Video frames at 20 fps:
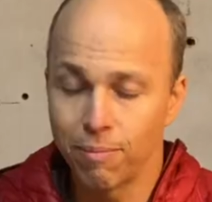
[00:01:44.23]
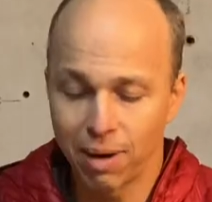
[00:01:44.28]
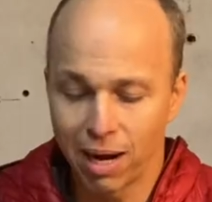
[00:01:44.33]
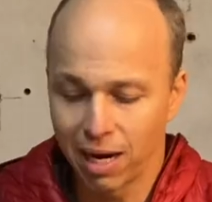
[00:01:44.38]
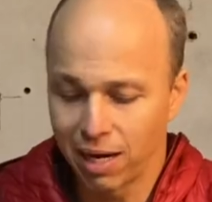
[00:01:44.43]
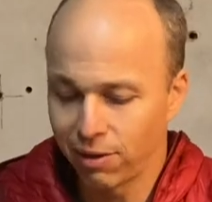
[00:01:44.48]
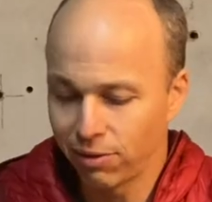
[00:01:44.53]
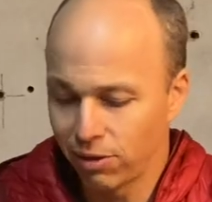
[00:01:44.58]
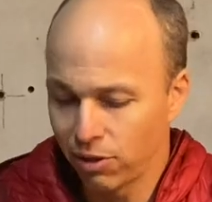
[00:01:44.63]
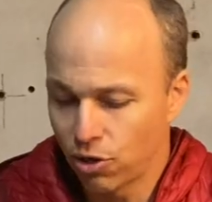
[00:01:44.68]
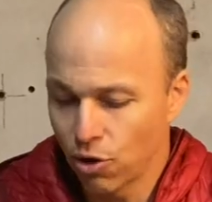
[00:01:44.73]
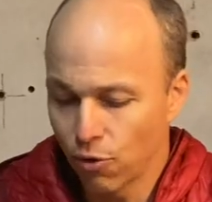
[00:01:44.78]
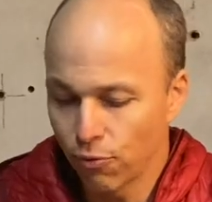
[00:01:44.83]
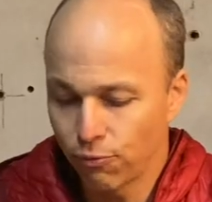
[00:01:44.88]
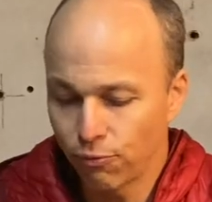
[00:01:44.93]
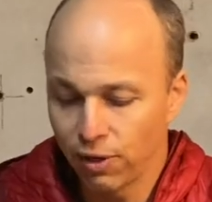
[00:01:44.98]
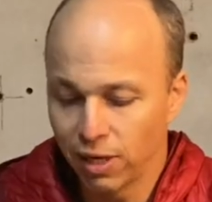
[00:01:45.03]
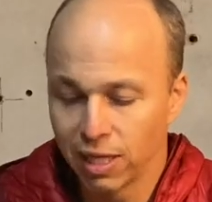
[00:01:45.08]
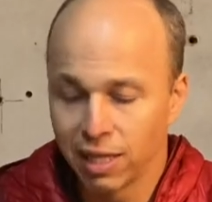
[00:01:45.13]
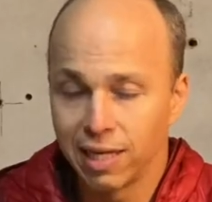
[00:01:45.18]
I don't
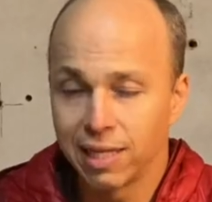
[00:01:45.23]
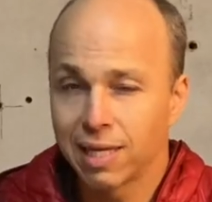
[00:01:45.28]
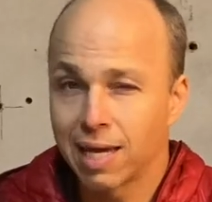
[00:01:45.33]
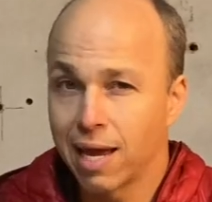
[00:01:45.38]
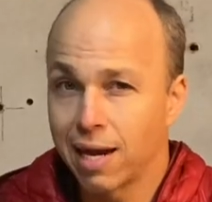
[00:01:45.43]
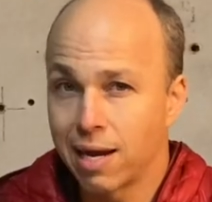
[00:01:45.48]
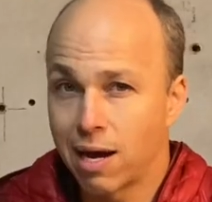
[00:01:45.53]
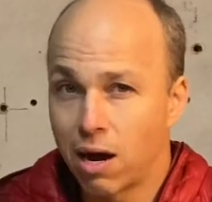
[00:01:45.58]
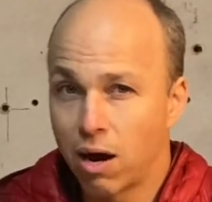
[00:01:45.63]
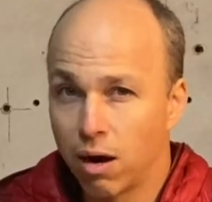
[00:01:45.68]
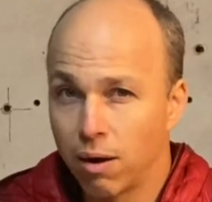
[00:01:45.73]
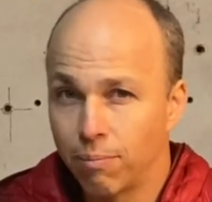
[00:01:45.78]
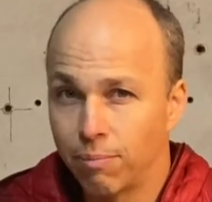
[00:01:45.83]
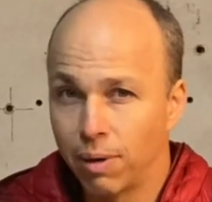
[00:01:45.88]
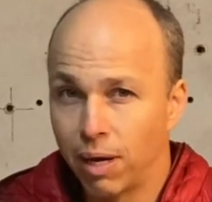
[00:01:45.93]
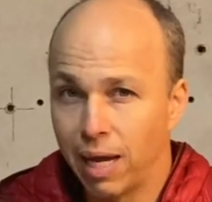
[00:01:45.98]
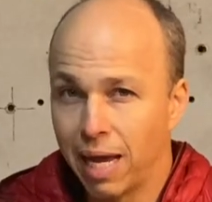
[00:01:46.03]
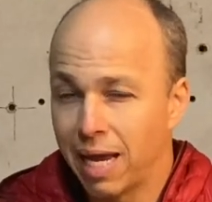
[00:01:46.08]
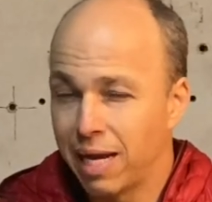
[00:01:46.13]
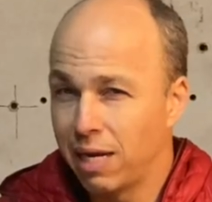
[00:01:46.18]
feel it can harm
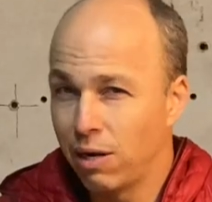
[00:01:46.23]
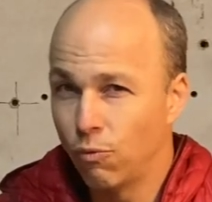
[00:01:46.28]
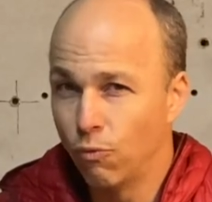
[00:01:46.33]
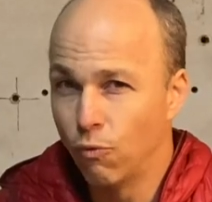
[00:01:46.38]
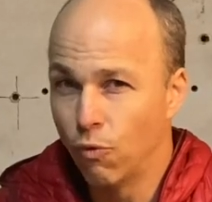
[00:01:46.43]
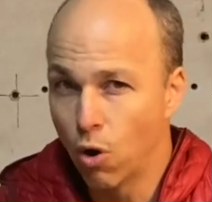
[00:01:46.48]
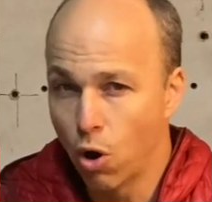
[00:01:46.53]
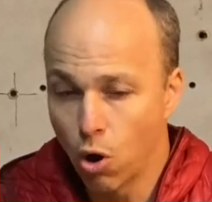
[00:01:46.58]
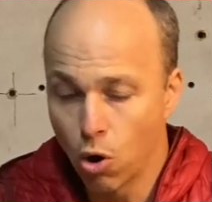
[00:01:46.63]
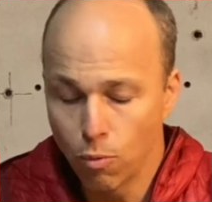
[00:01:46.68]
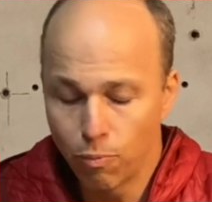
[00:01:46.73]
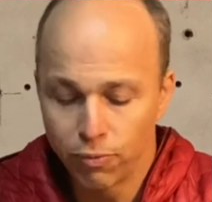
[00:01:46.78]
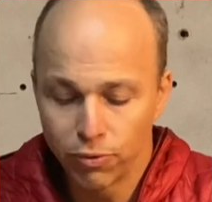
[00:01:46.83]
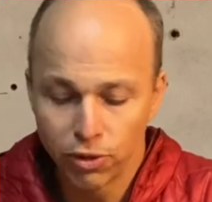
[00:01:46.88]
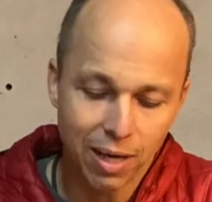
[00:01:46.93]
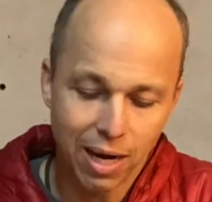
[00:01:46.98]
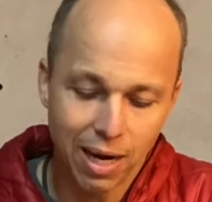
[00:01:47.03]
any rope.